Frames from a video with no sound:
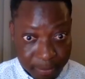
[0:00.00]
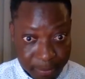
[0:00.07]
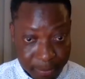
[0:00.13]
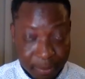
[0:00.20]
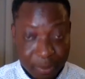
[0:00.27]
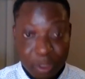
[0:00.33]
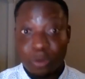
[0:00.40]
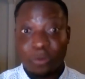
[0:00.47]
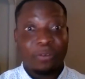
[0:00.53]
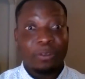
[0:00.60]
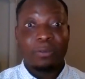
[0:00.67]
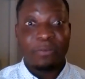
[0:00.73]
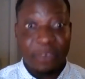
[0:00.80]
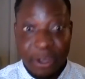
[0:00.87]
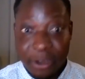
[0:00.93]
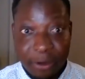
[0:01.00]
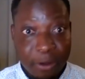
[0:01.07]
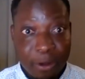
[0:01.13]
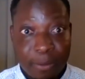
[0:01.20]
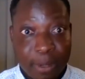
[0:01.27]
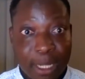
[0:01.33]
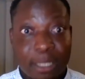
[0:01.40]
You feel very
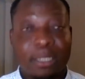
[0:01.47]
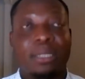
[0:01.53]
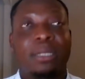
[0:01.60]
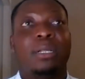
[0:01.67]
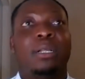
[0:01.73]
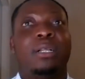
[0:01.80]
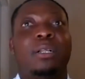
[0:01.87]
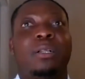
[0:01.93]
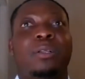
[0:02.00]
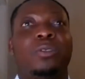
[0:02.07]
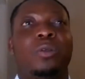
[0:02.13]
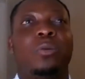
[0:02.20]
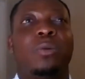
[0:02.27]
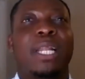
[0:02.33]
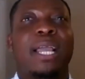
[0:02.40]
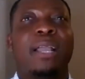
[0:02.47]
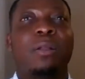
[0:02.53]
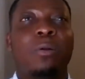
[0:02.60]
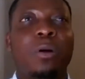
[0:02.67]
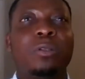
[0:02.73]
normal. So when I got